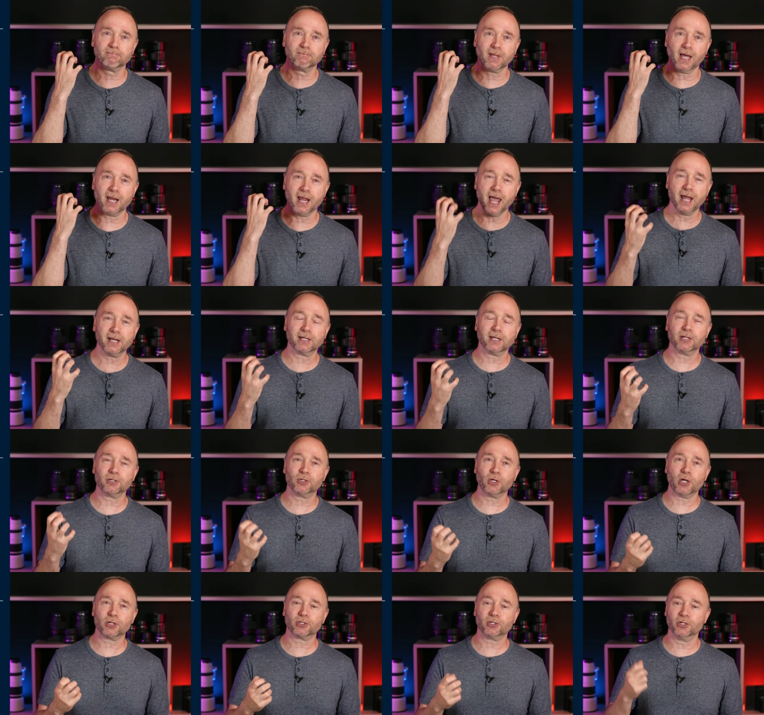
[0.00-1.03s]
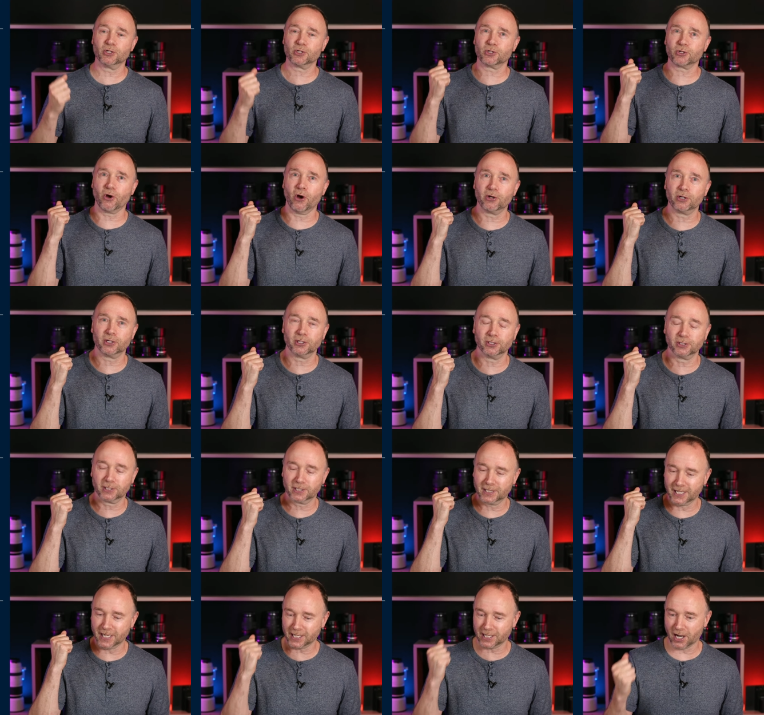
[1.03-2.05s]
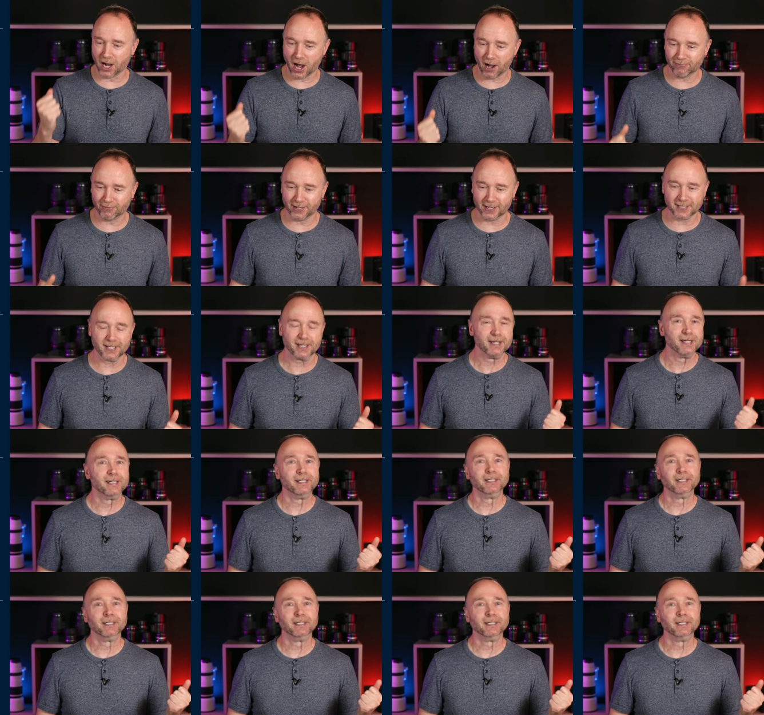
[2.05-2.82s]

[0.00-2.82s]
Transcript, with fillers: that head congestion is starting to kick off, and